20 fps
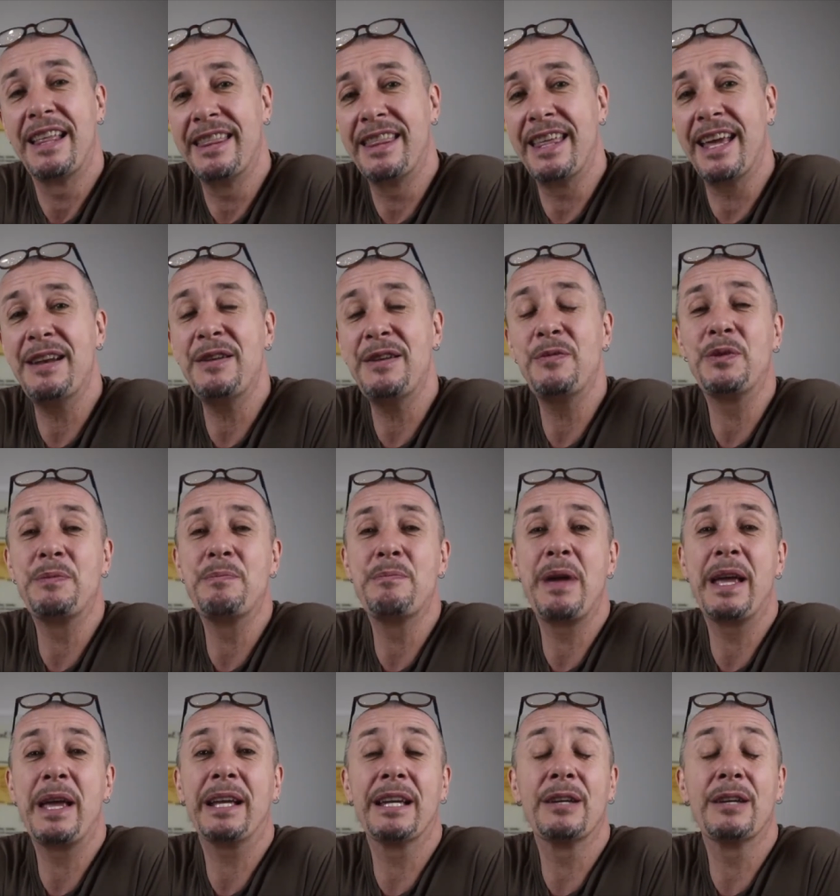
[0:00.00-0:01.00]
then
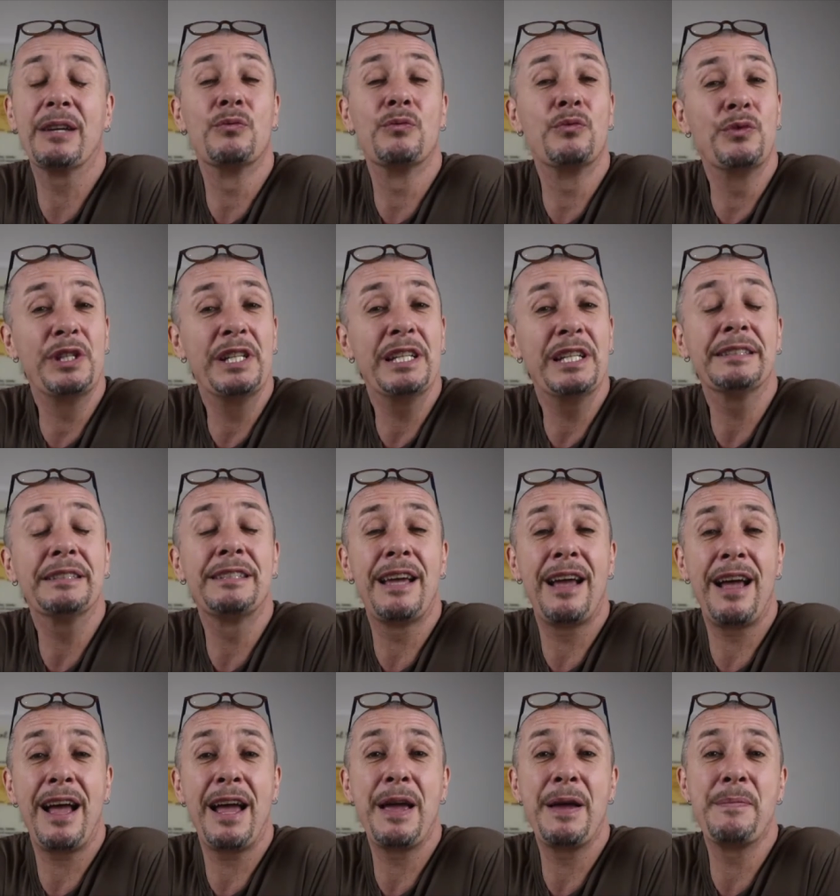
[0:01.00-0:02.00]
we're making
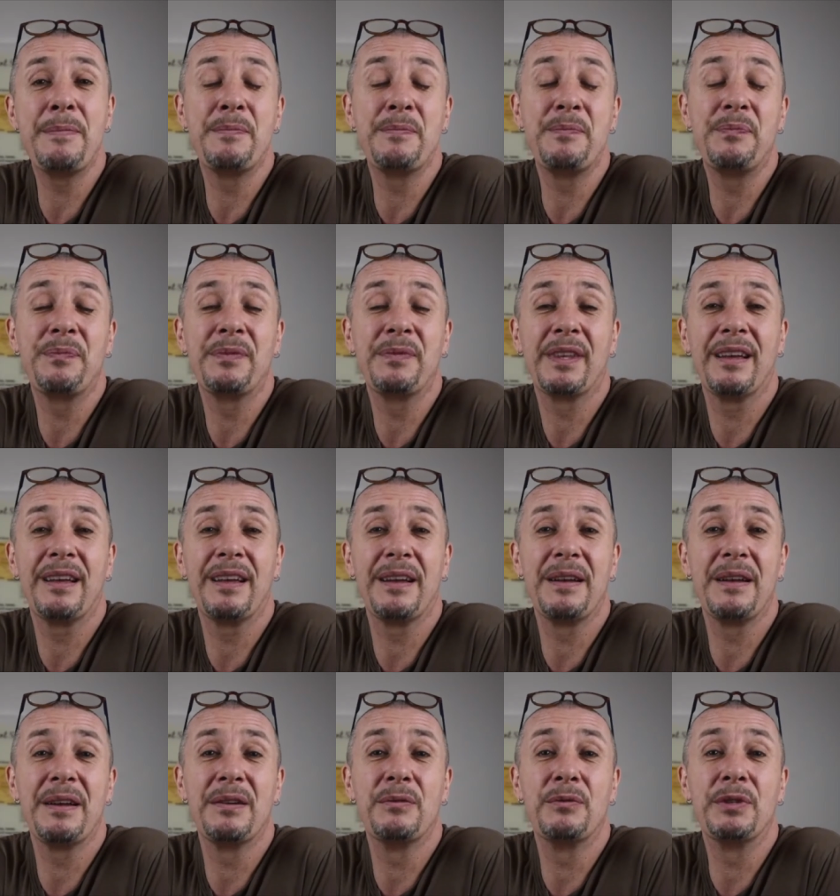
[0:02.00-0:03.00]
real-time
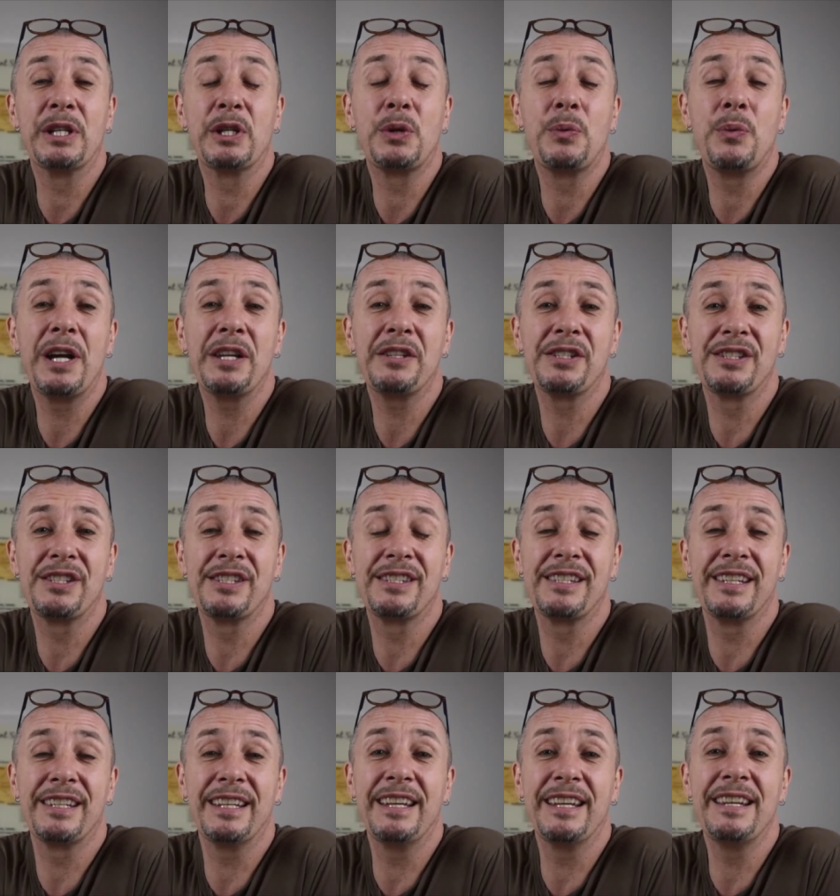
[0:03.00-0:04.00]
Uh,
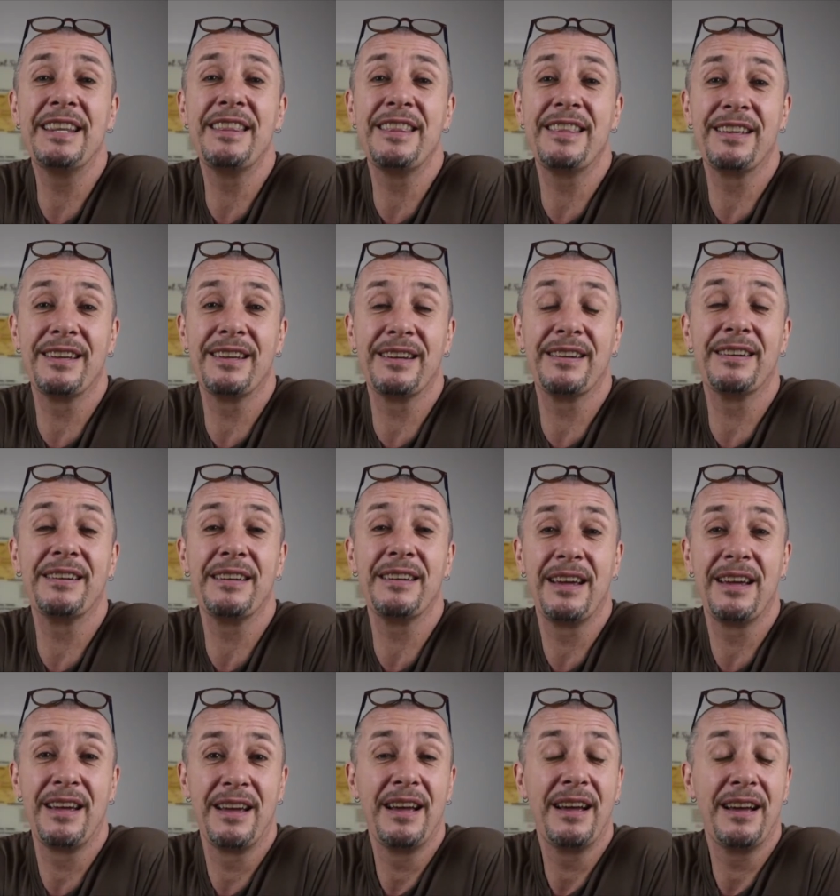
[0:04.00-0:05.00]
requests in the
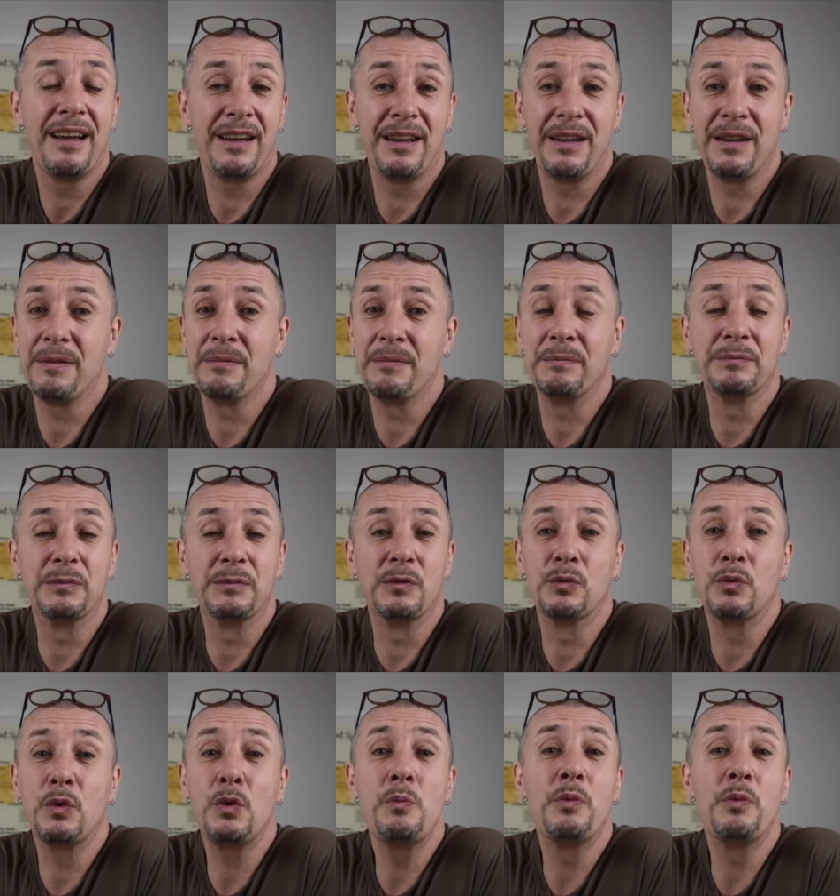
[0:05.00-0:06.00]
um,
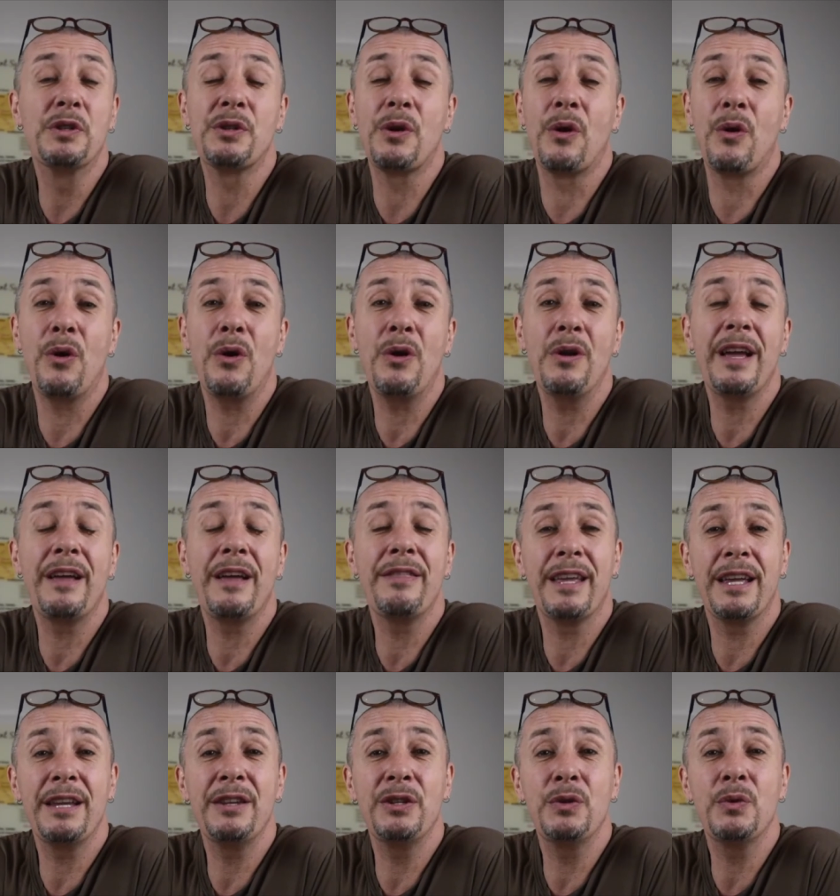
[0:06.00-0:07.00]
group with all,
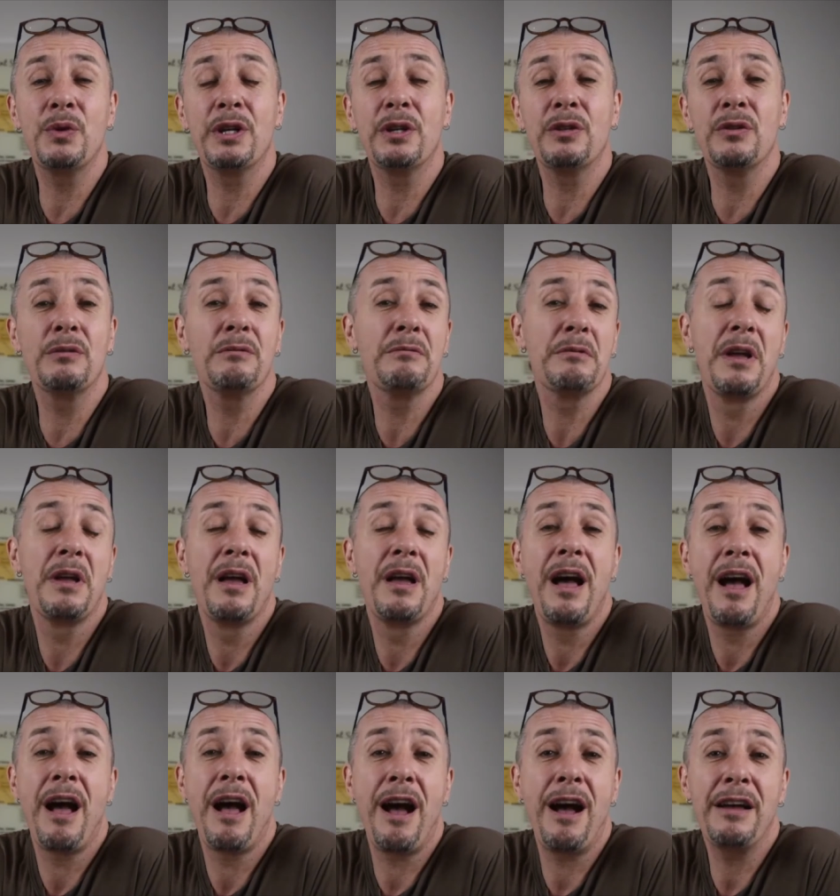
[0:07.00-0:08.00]
and then you can
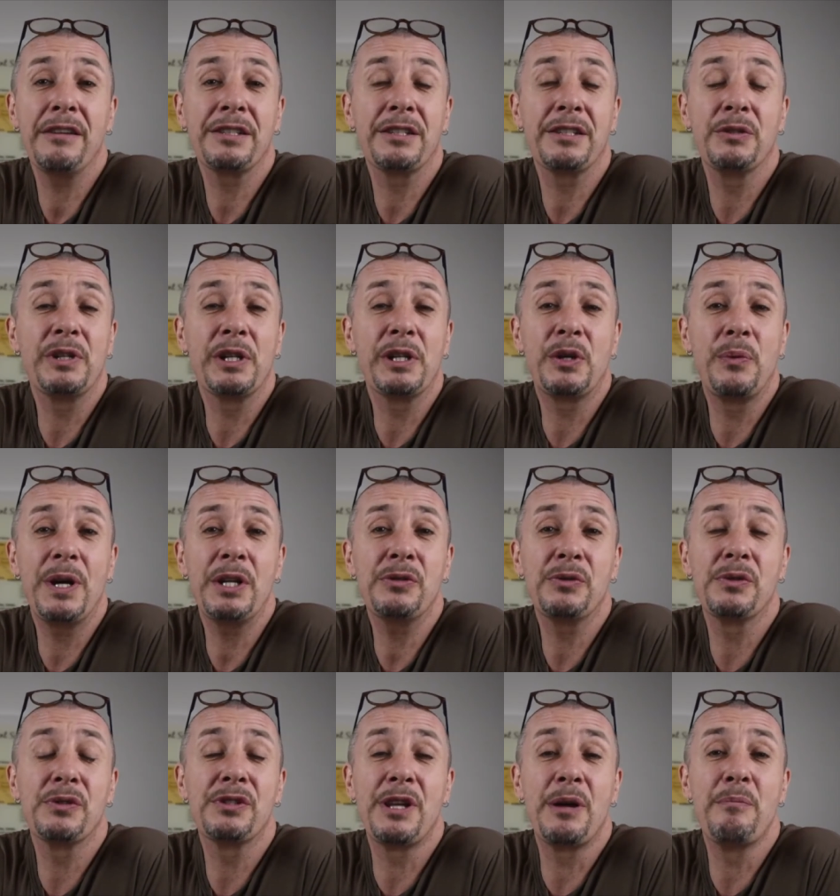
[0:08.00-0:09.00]
ask a
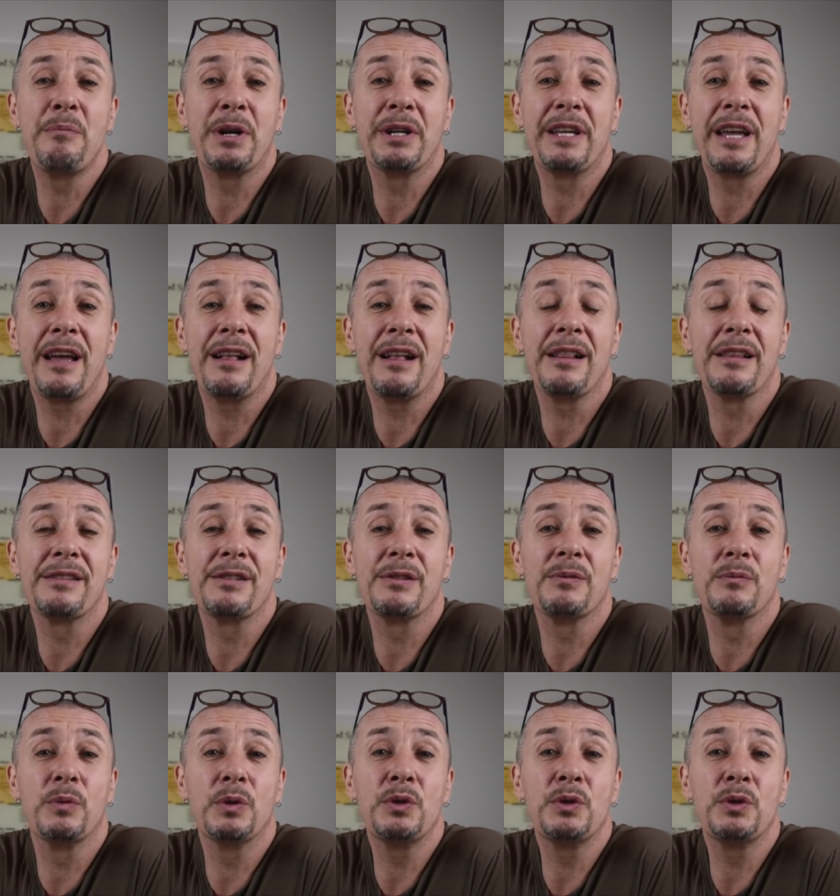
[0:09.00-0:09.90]
request to somebody else.